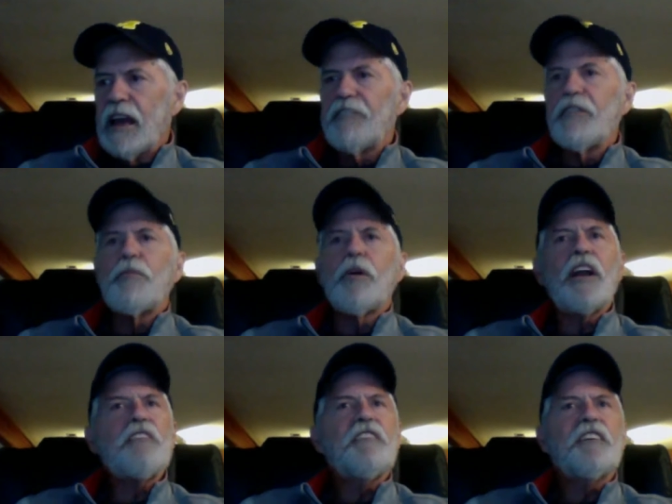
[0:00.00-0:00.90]
put
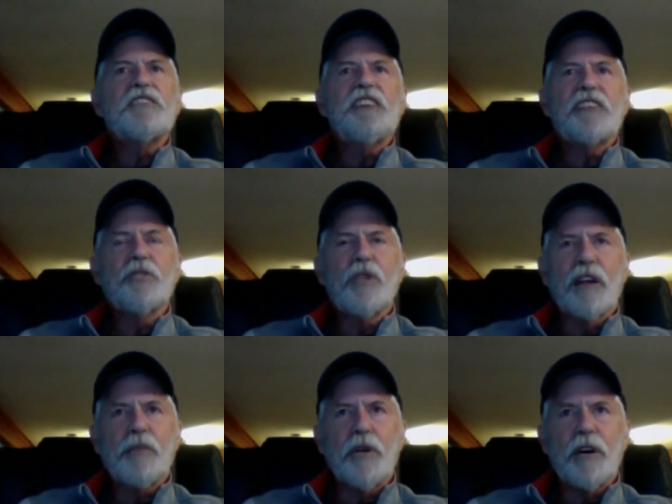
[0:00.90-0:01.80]
anything sexual
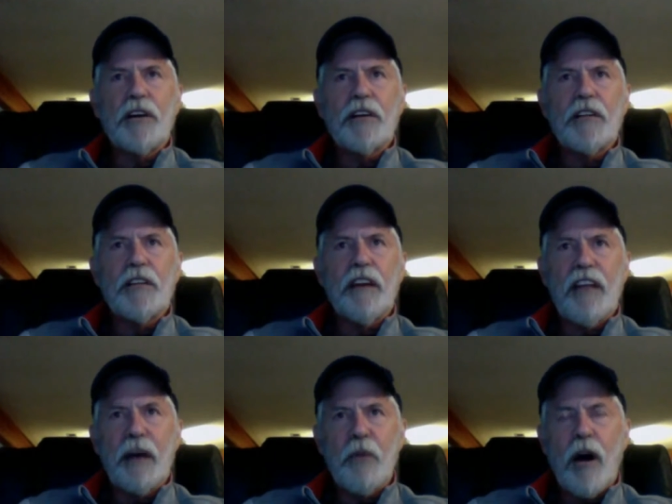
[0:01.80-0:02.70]
in a book,
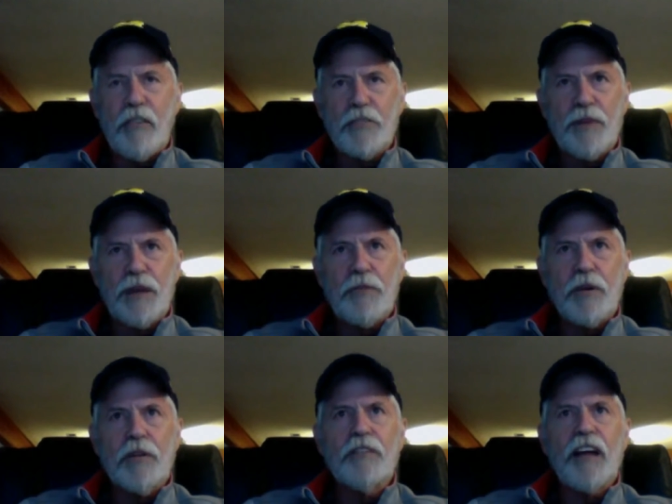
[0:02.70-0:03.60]
that bothers
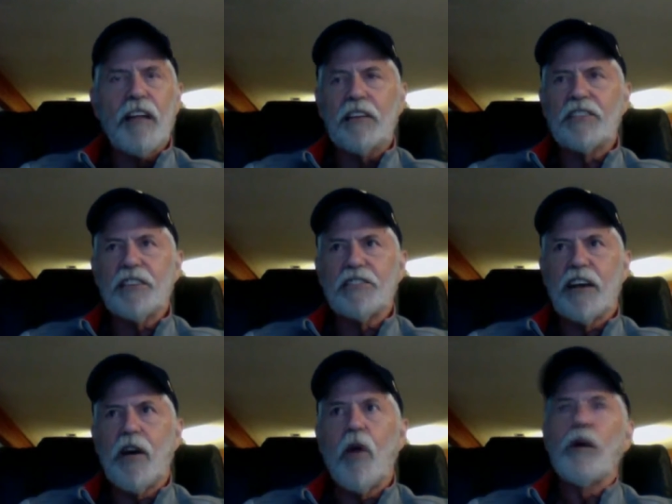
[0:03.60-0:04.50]
people. It's
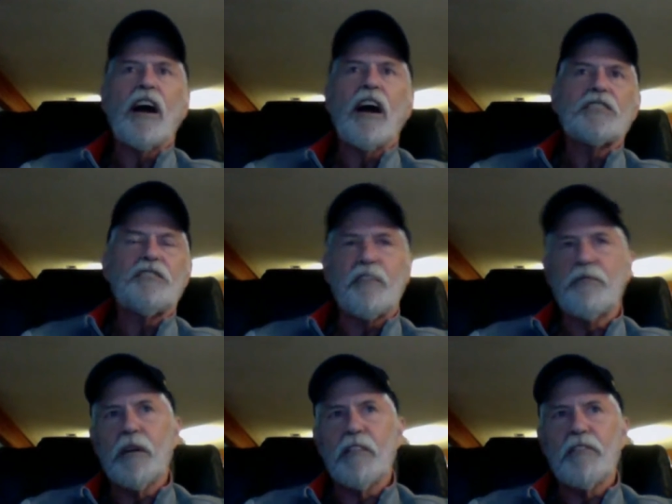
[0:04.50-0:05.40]
like, oh my gosh, if
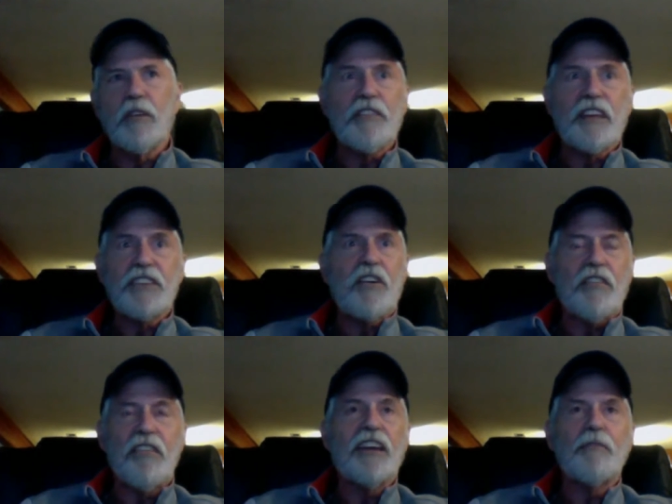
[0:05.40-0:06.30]
they
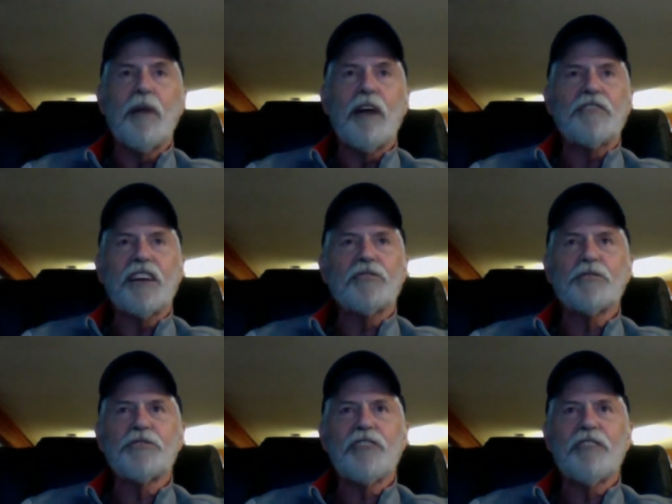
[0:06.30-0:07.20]
start thinking about
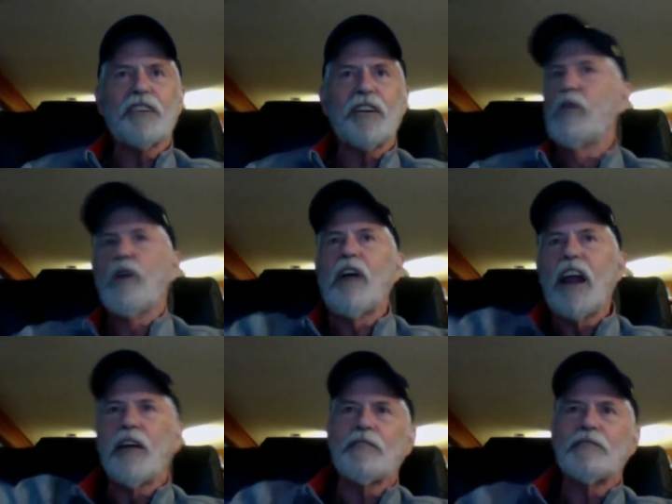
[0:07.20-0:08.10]
sexual stuff, they're going to run right
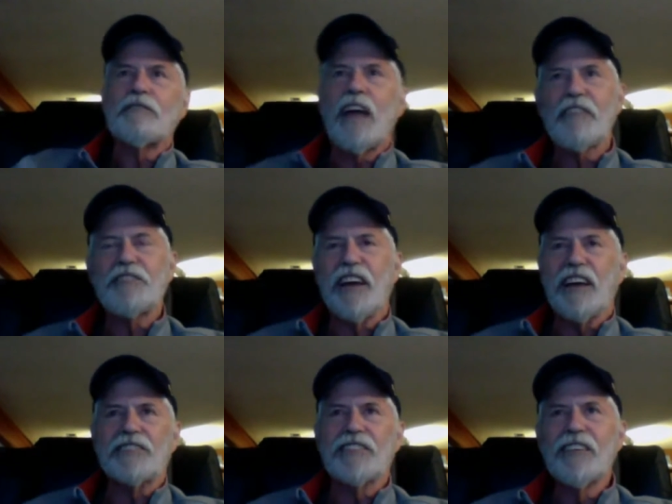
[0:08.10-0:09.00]
out and have
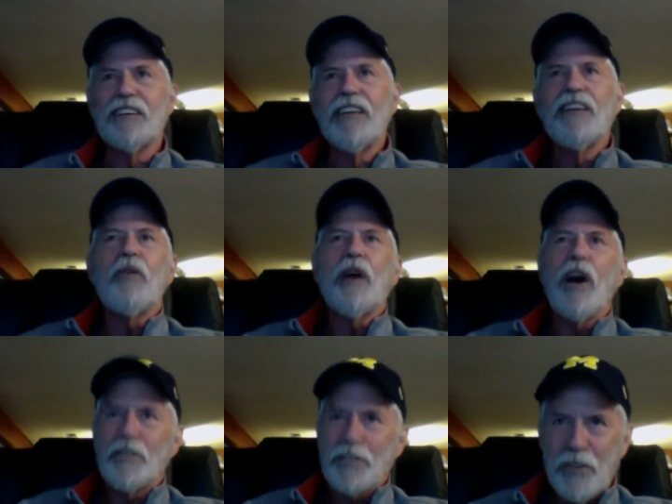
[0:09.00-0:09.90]
sex. We
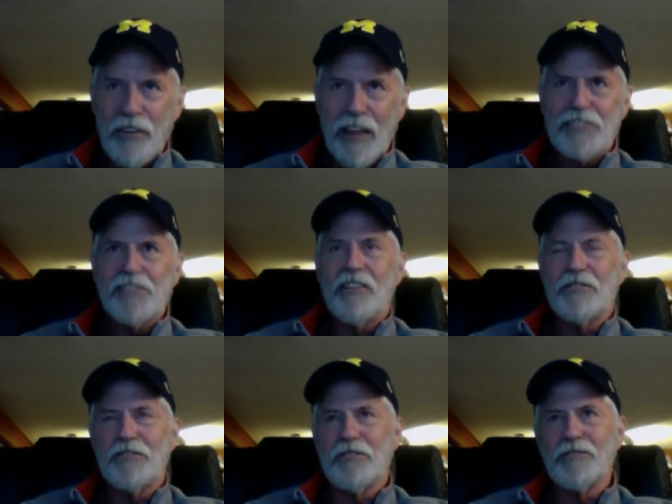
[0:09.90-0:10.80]
also know that's not true.